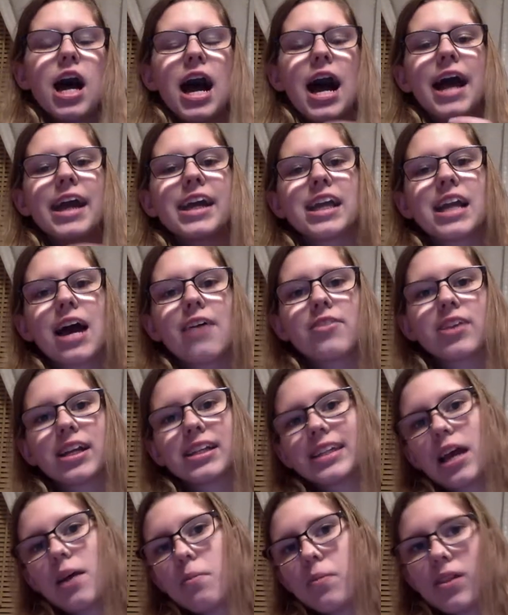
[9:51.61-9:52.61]
I can have an
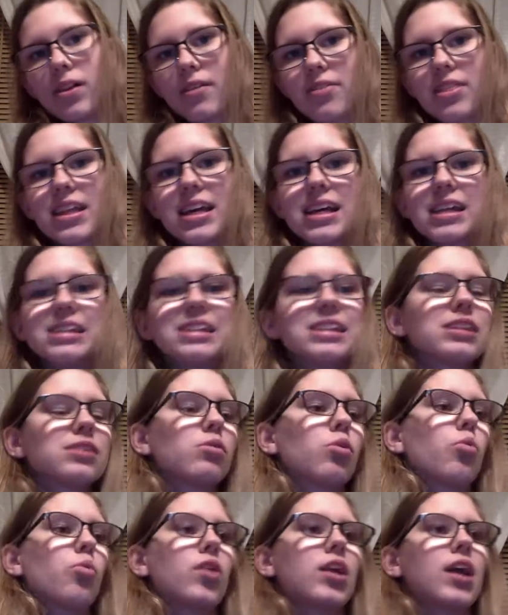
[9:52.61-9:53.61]
example of this
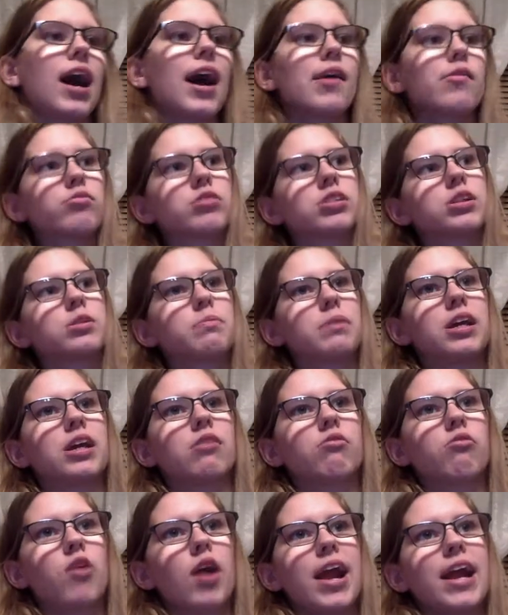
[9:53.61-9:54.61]
when I was
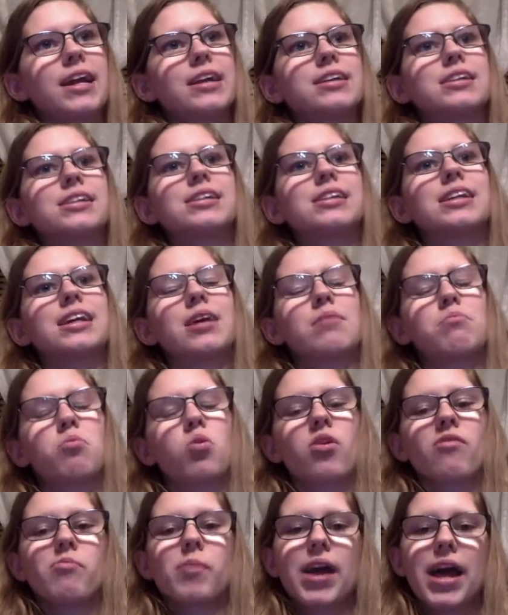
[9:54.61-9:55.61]
being raised in
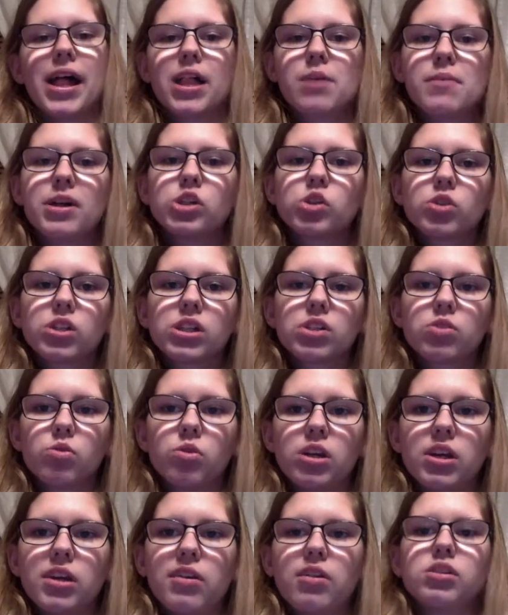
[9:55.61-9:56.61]
more of my elementary school
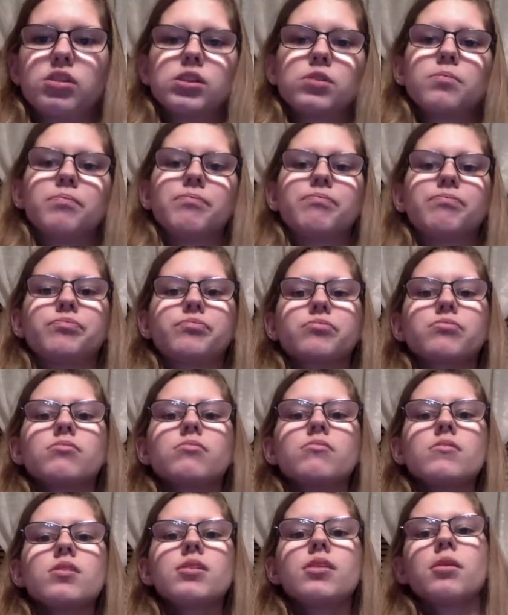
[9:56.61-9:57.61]
years.
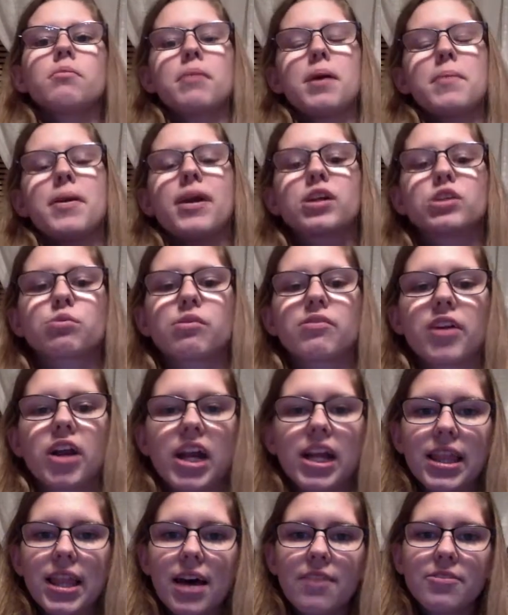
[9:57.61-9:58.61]
My parents were
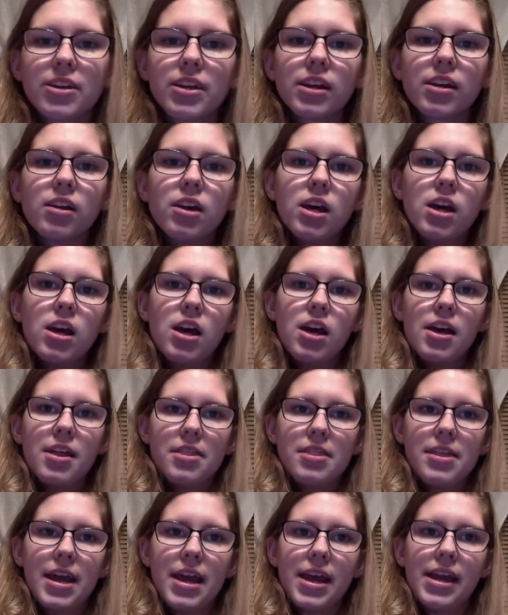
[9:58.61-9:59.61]
very loving.
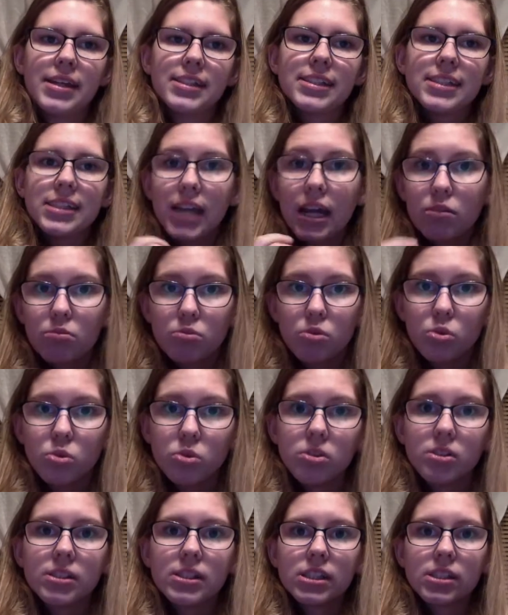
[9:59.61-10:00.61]
They set
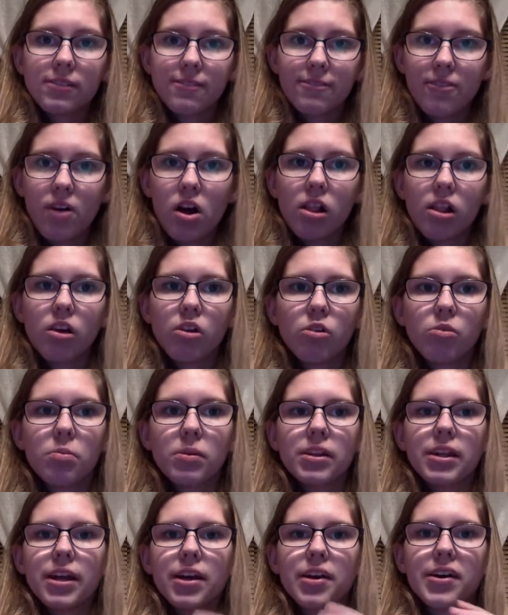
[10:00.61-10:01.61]
rules to follow,
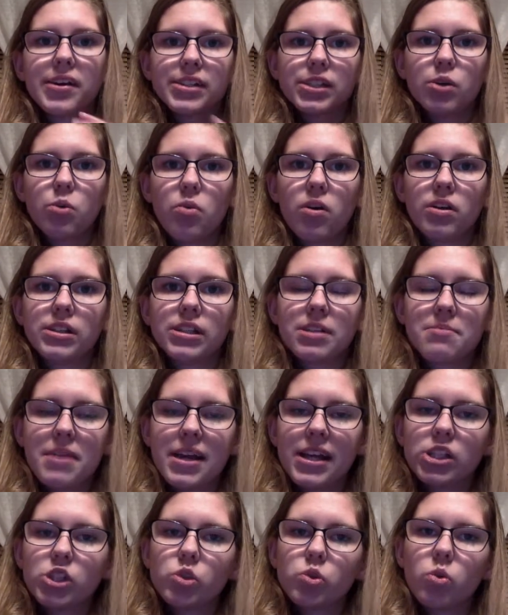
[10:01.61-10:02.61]
but they also wanted to
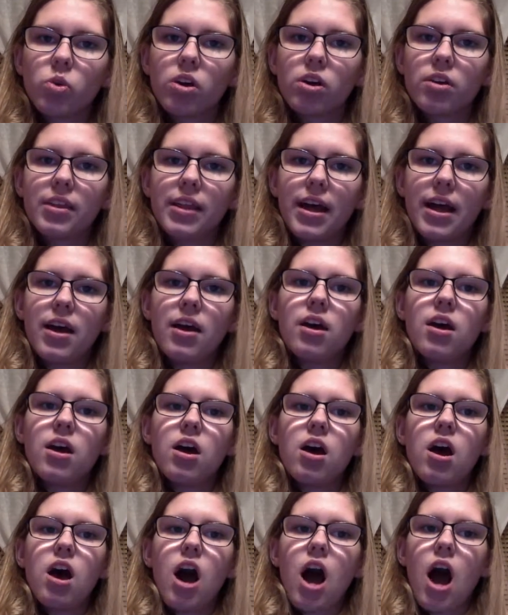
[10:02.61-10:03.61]
make sure that
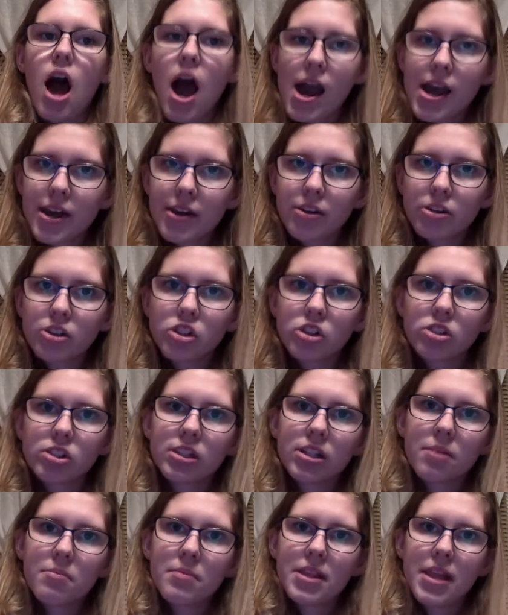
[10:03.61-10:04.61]
I understood
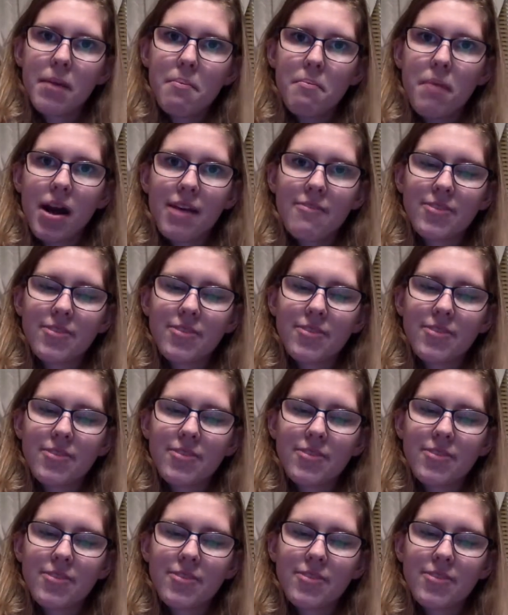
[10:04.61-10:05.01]
them and that my